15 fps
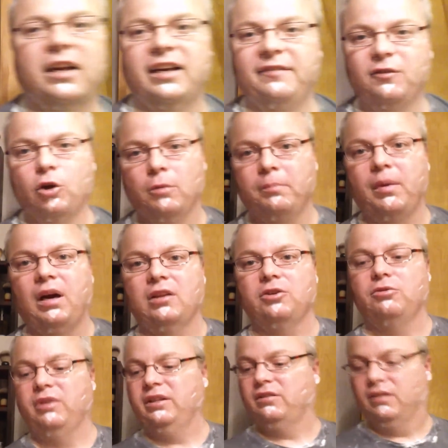not even going to
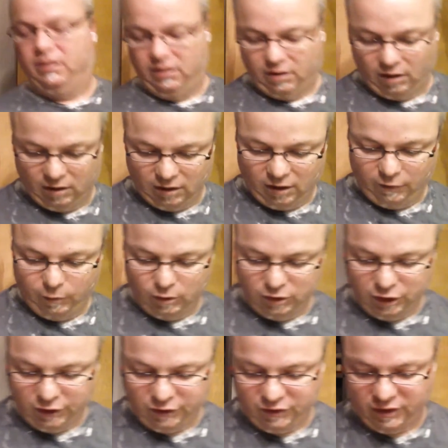bother rinsing it all off. We'll
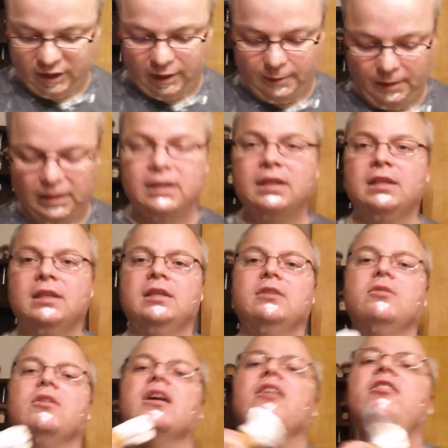just, uh,
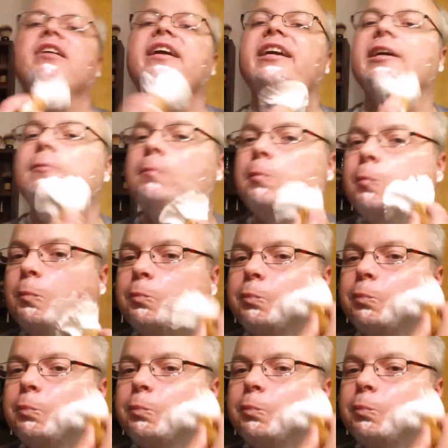we'll go again.